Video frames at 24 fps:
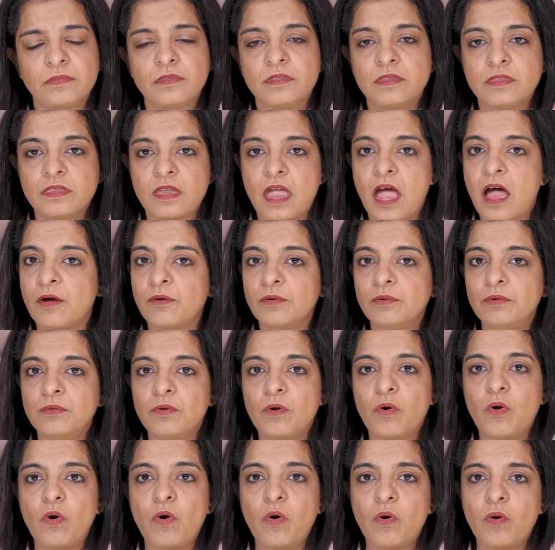Now,
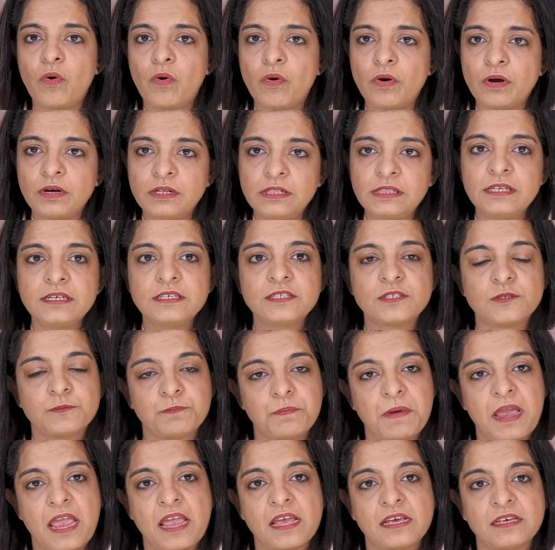all the
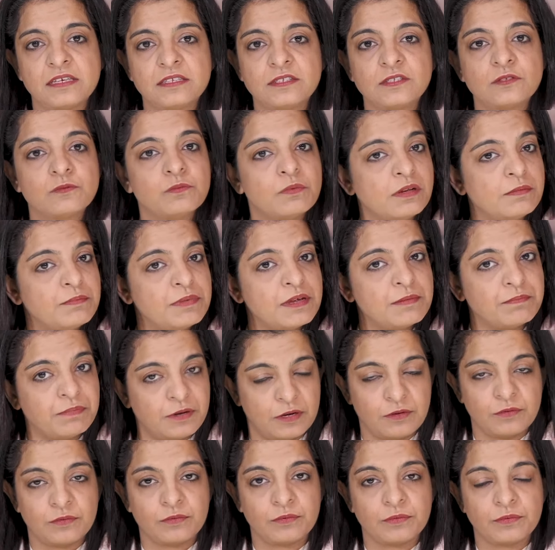space will be
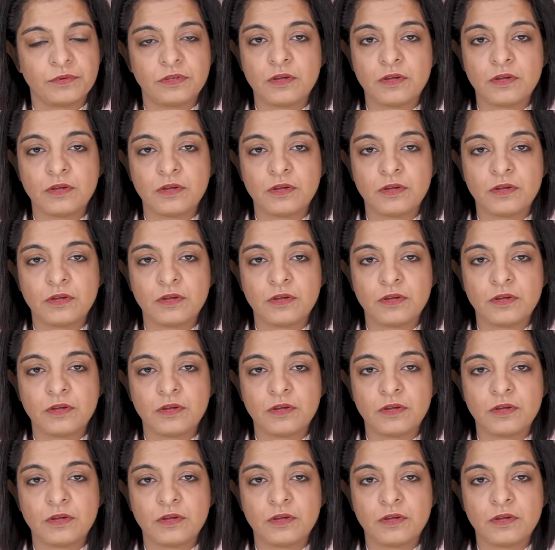blue.